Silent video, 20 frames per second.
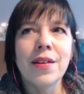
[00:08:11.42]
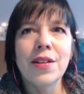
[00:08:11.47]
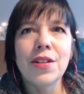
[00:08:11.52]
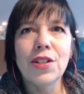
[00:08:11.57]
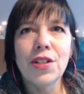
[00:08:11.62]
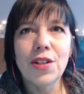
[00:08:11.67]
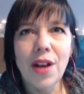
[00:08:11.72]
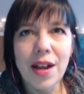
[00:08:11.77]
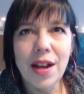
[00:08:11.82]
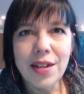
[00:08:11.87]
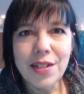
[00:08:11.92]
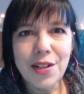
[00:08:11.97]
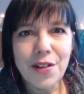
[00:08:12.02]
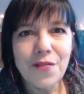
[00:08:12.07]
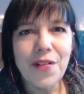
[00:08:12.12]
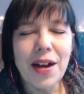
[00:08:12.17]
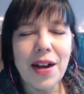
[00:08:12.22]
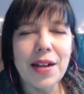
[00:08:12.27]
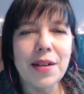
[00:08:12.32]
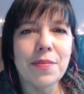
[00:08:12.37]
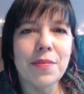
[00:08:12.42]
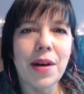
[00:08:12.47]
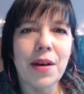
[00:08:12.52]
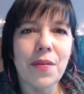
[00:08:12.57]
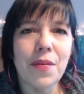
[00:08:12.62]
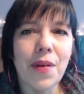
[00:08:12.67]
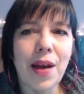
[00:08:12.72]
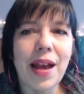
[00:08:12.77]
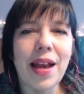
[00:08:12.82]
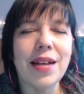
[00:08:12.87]
trying to find my
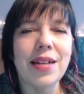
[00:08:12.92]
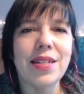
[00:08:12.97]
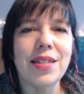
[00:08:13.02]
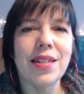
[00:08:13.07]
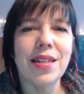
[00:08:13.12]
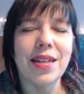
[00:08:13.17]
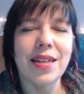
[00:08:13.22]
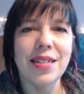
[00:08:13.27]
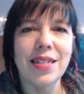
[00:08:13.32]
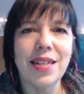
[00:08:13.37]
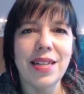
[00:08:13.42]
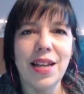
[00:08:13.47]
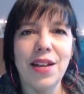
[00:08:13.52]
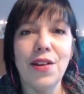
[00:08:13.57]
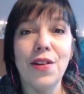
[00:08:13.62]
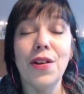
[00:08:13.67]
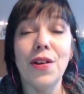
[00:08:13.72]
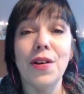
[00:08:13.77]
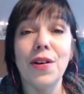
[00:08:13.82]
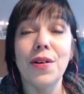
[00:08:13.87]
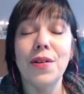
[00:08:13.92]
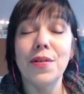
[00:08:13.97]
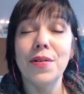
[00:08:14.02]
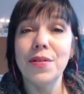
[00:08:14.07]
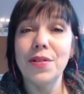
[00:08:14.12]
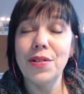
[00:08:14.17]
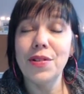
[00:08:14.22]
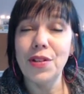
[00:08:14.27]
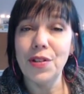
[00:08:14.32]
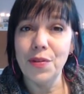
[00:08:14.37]
way to continue to,
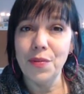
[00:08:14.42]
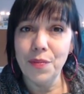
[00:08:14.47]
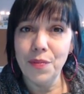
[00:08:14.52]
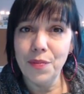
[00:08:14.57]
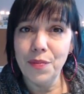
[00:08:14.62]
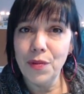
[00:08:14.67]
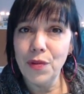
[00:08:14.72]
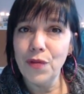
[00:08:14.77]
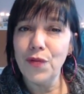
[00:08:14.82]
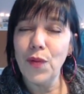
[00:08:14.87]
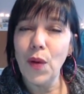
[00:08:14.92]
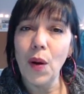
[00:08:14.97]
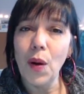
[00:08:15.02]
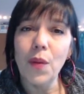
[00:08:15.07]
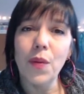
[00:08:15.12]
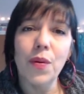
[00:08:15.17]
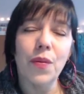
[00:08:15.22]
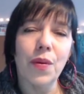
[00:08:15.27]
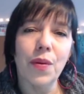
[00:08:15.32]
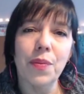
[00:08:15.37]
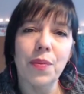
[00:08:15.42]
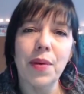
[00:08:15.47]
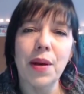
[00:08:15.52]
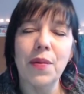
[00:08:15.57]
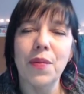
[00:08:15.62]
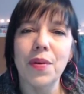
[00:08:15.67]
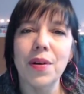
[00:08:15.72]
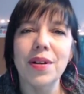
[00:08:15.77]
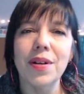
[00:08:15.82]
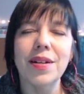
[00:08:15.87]
to move forward with my
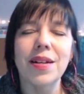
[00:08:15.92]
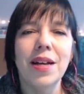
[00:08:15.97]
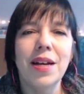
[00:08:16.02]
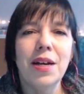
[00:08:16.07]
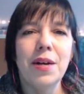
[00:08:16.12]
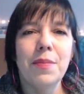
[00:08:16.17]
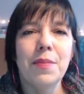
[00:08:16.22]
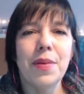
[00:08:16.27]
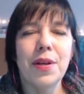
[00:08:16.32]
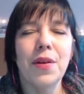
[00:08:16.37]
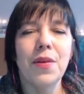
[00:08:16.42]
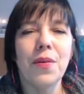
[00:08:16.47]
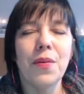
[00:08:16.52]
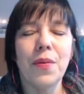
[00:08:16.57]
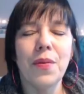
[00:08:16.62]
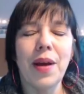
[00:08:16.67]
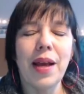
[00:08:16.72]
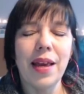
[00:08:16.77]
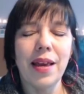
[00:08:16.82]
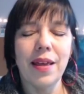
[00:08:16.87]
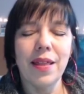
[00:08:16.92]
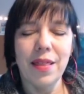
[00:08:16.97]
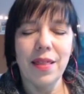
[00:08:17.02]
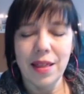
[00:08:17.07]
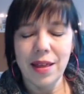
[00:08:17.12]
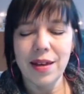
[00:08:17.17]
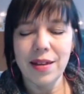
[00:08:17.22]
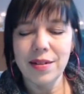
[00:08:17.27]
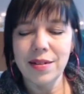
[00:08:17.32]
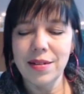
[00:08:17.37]
work, but in a way
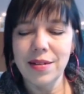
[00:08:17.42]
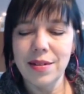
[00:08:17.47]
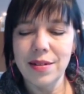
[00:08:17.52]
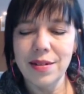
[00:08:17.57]
that